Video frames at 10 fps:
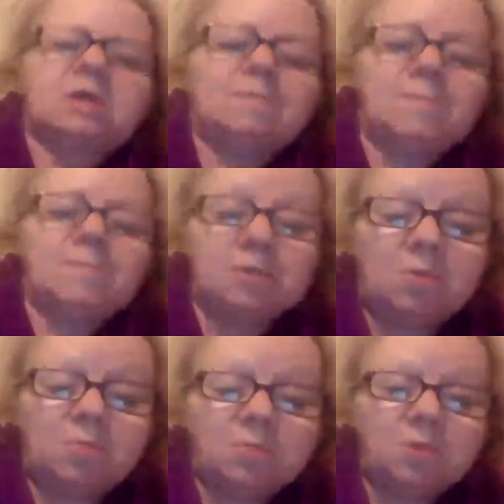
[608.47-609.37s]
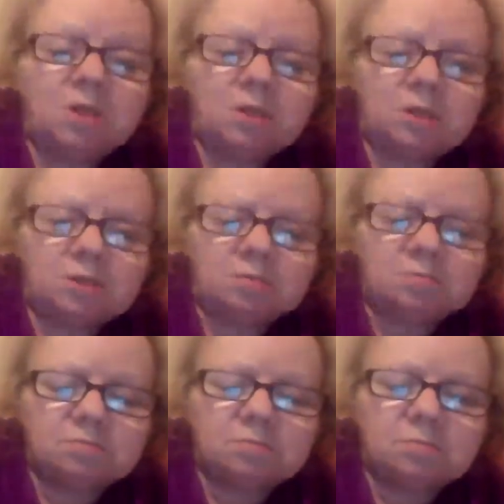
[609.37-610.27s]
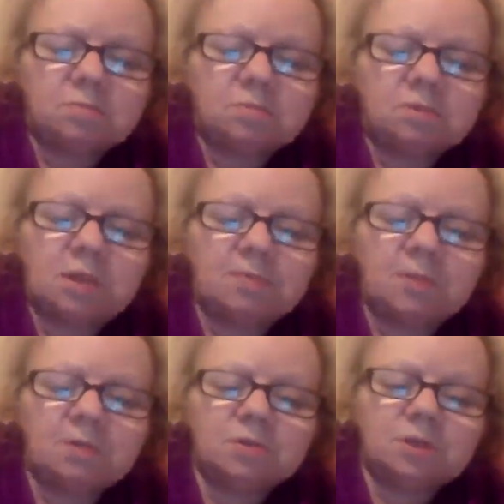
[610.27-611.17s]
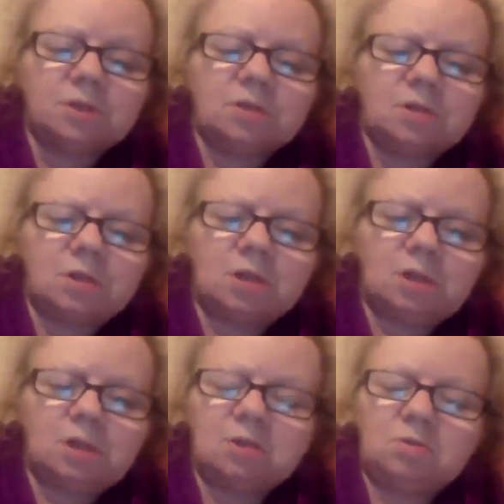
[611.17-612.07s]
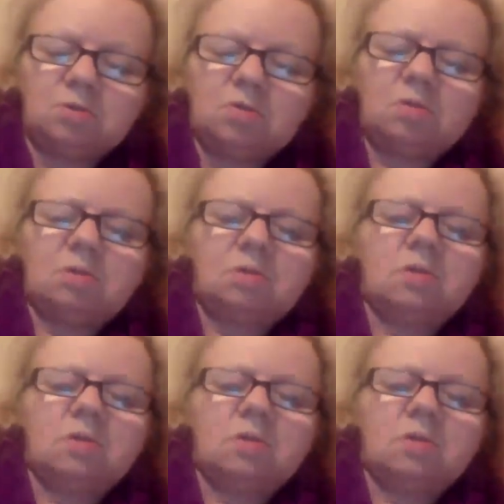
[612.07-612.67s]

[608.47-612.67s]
on meet them on my own. They failed to ignore